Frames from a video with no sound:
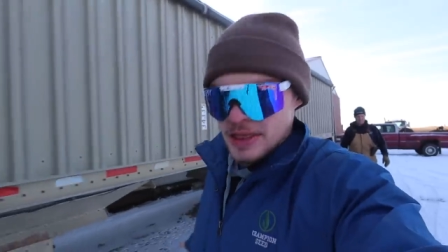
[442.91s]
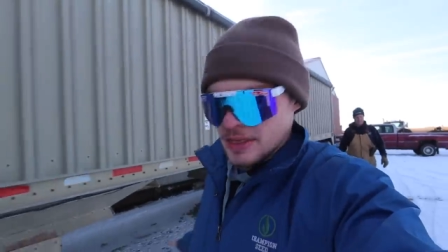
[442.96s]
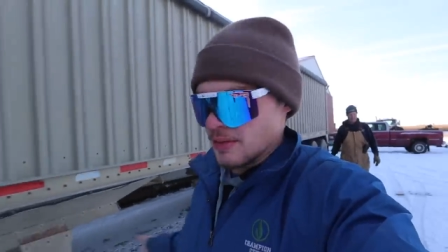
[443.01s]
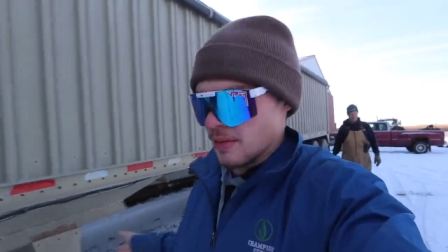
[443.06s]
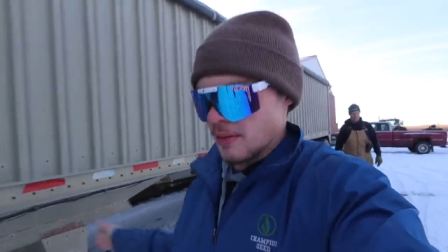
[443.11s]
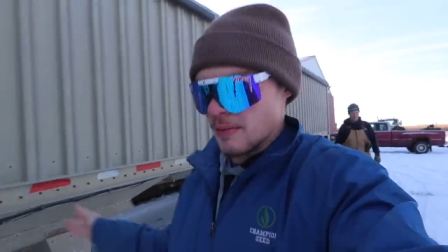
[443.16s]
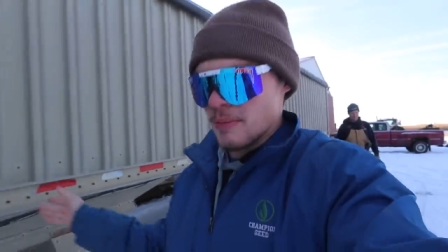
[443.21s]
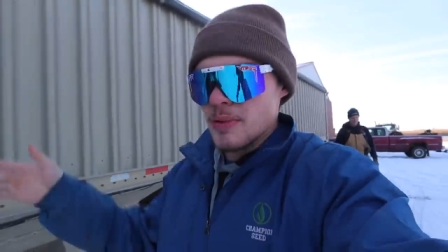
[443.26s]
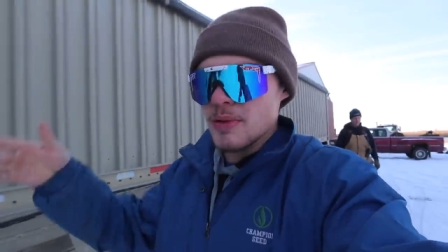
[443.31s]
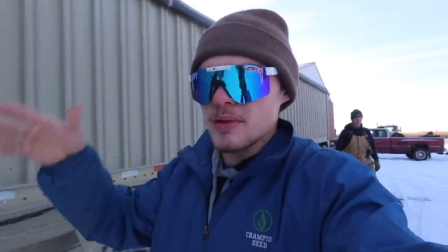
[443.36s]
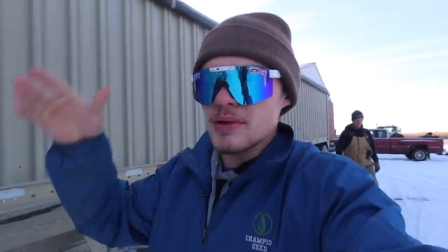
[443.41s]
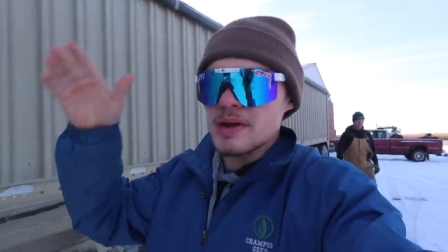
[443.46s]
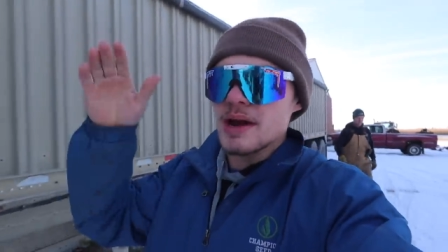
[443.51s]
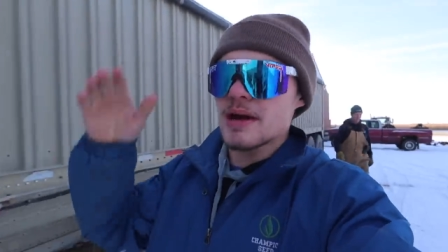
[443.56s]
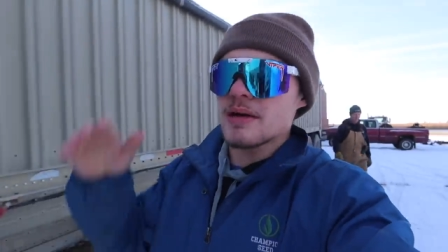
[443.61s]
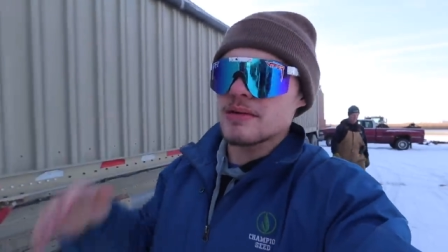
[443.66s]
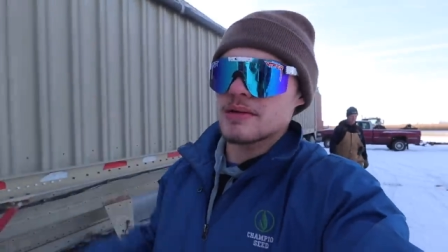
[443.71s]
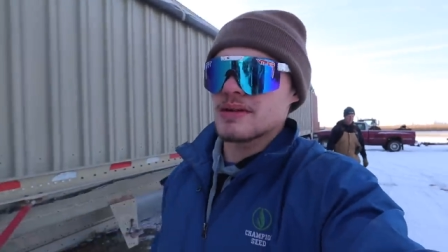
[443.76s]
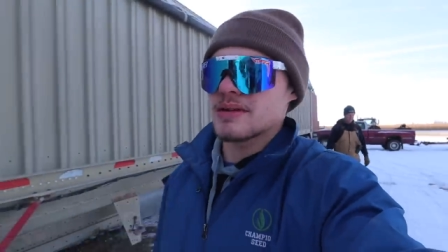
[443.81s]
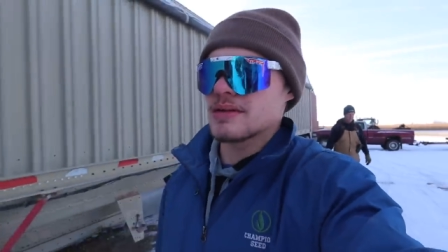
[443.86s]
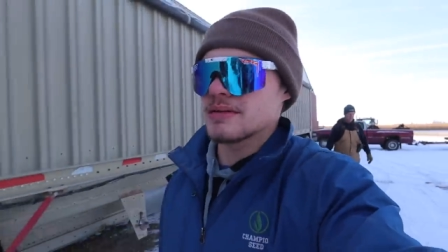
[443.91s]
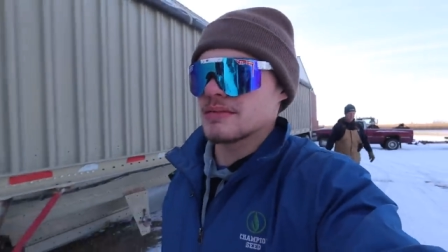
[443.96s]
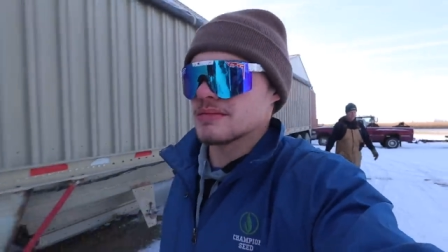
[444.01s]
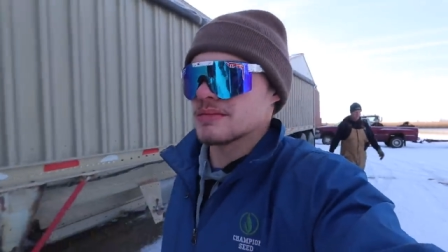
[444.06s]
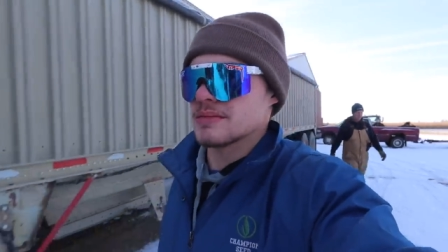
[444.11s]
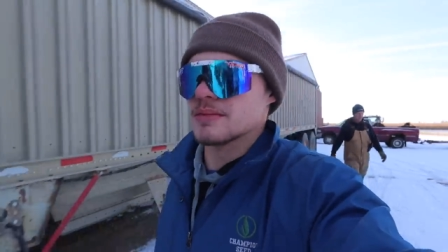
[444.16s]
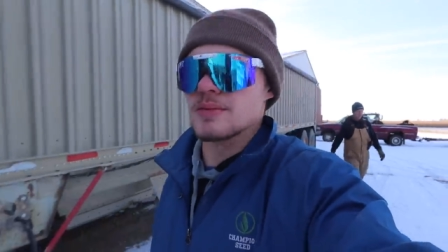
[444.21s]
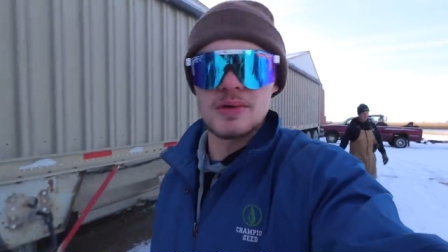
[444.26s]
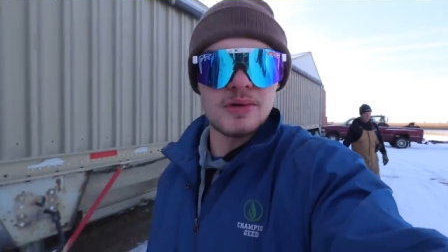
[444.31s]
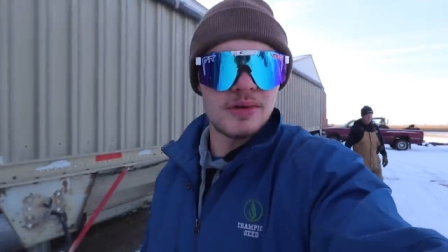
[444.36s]
then we'll pull it out
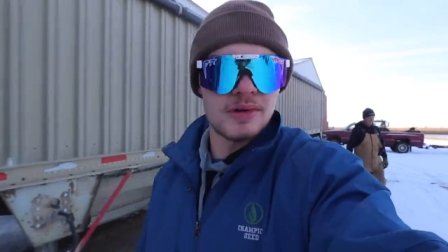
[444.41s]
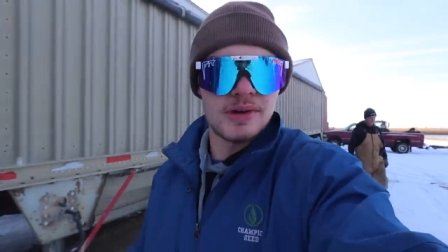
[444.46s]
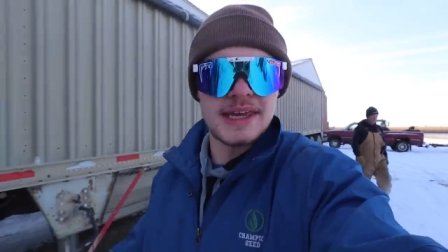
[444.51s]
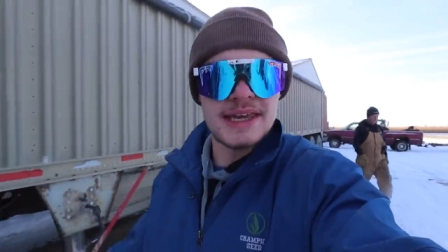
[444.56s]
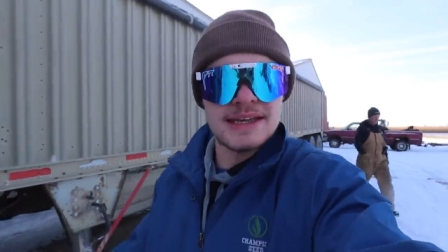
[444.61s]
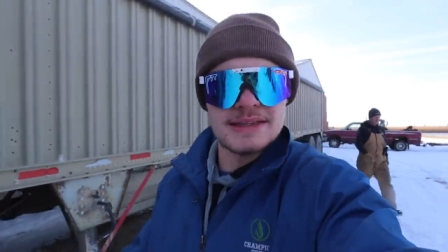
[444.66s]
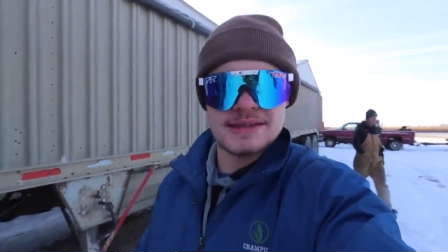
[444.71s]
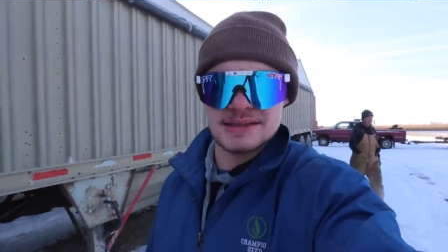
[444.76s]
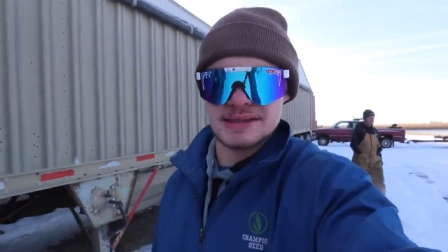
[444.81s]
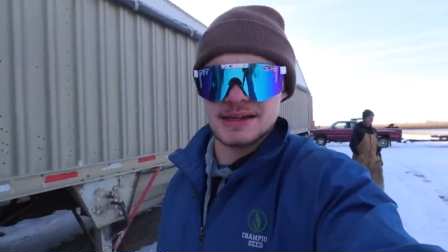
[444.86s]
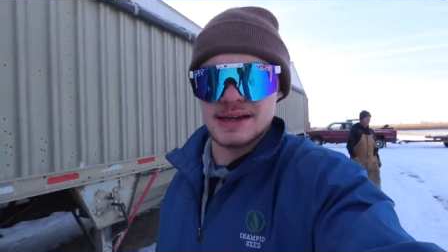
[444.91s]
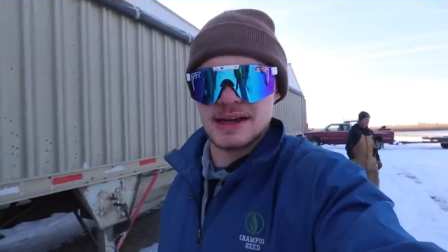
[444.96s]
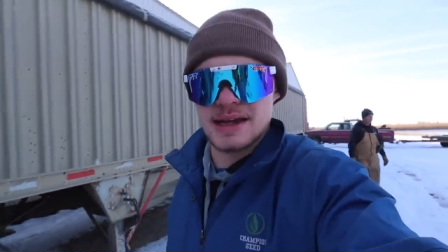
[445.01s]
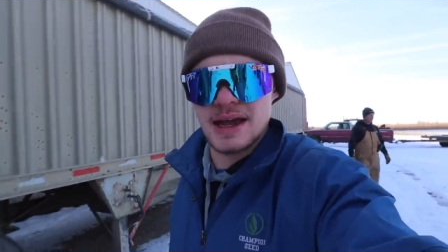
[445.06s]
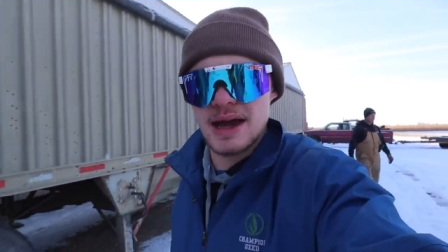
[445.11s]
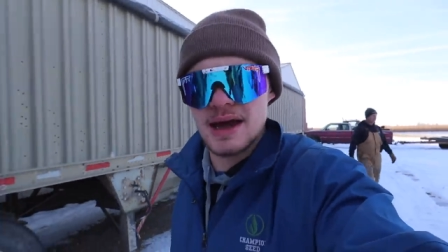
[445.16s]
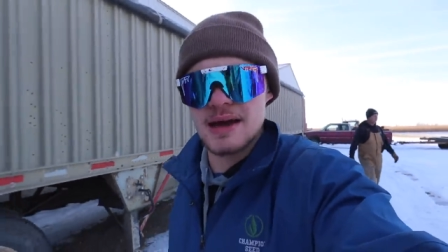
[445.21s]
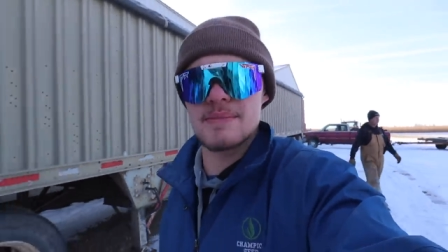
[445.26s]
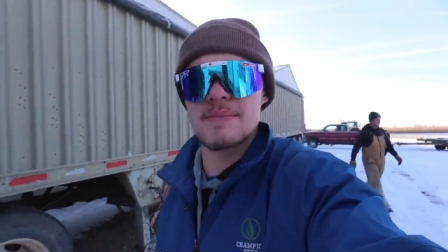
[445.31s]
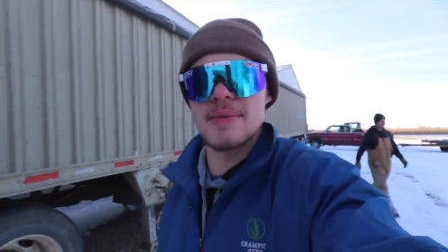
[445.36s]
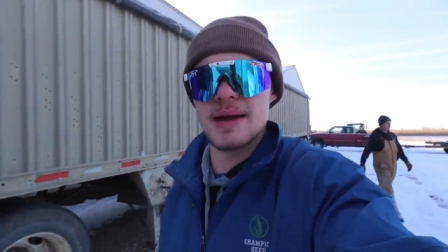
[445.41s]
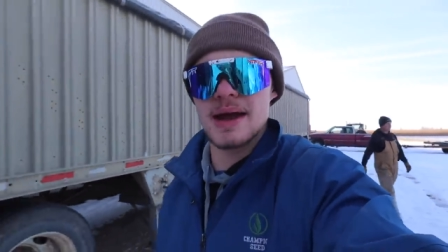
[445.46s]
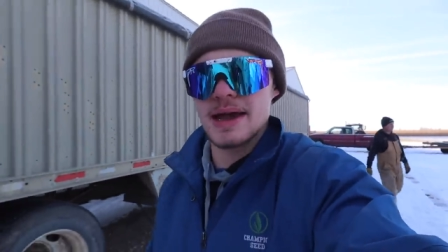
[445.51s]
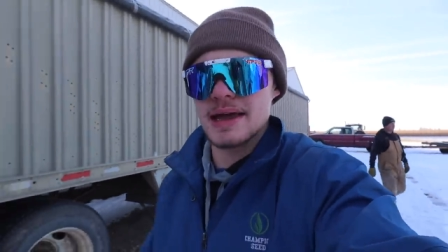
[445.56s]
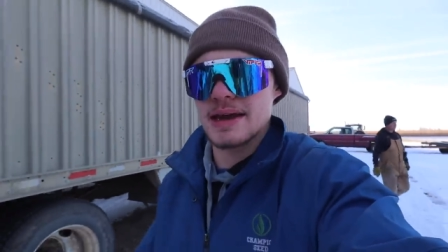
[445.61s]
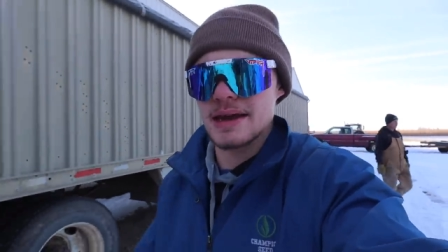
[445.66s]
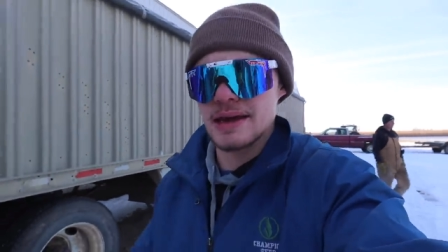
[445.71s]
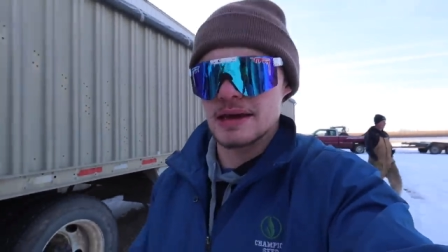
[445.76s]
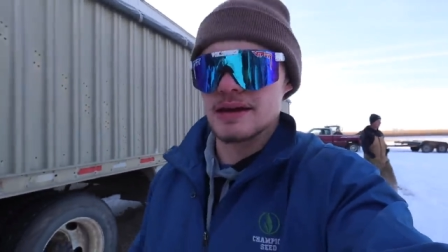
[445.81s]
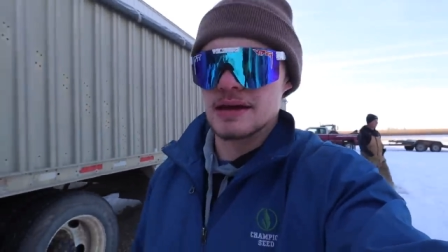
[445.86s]
and we'll get to
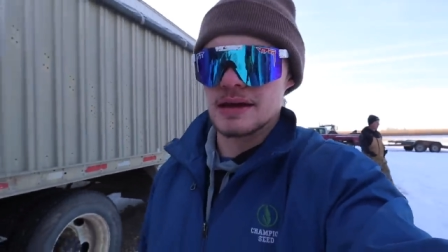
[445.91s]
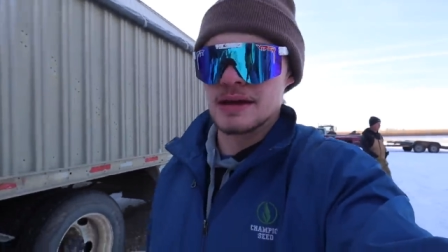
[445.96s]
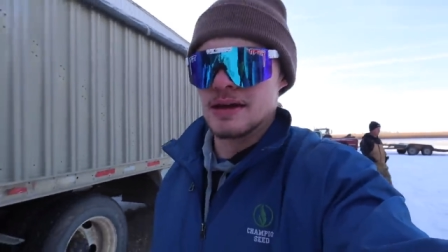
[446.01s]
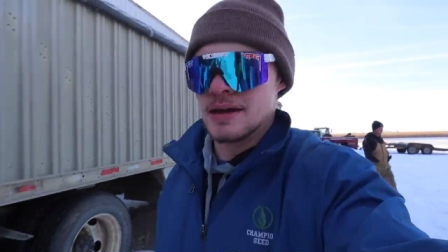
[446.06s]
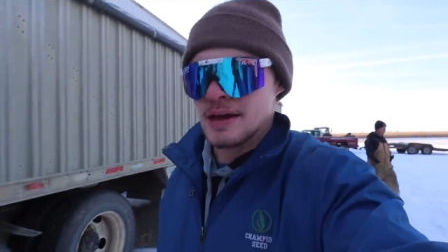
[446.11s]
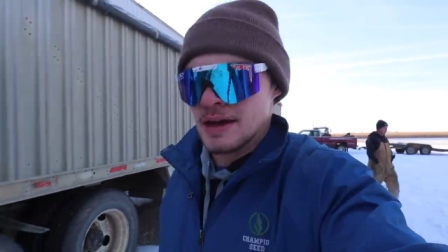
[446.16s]
combining.